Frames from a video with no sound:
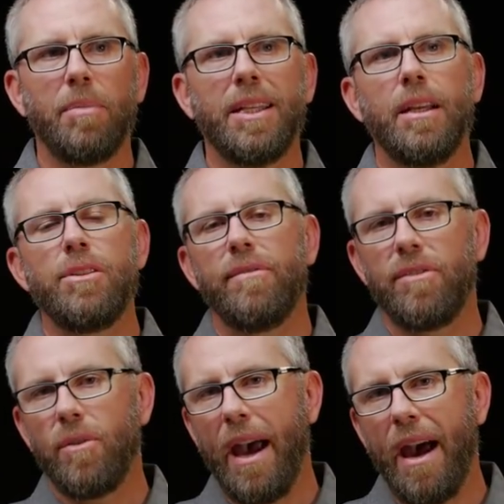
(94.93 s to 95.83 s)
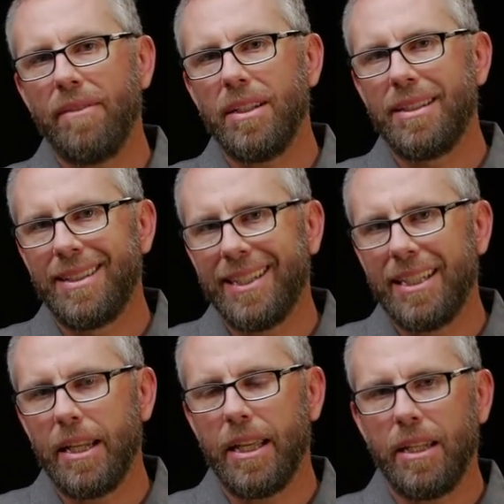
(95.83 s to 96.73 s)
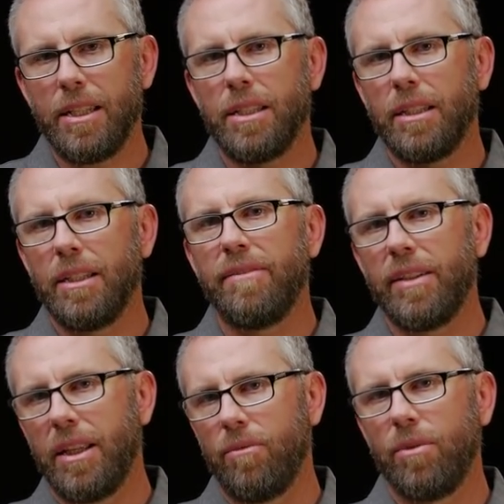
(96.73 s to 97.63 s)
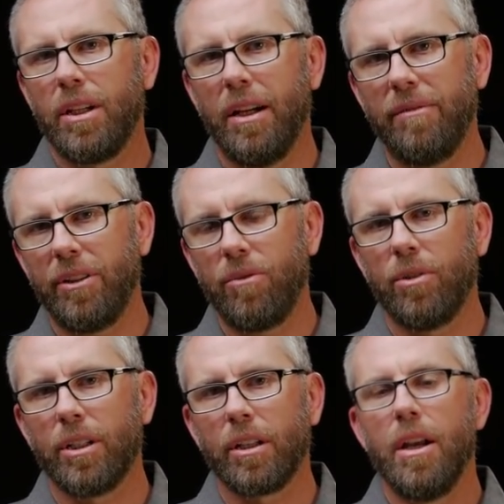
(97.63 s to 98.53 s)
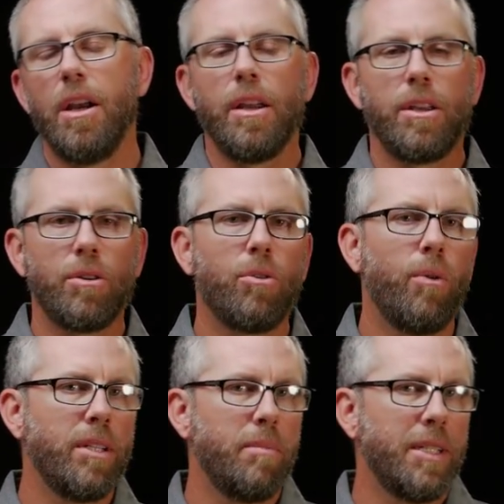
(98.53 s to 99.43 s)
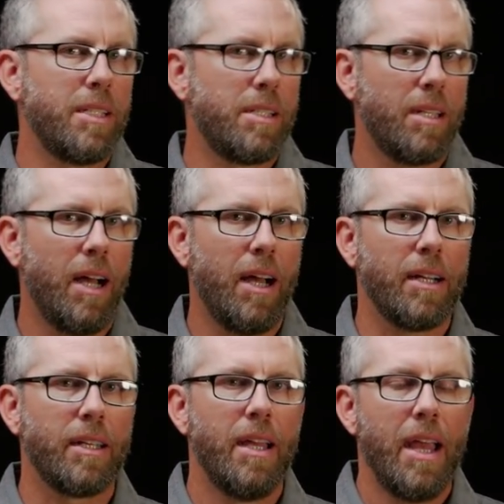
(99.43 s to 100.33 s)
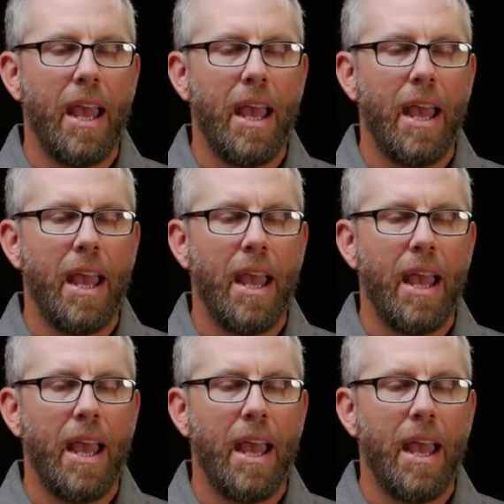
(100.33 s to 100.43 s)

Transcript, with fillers: Because if you haven't done any significant recovery work, you're going to be stuck.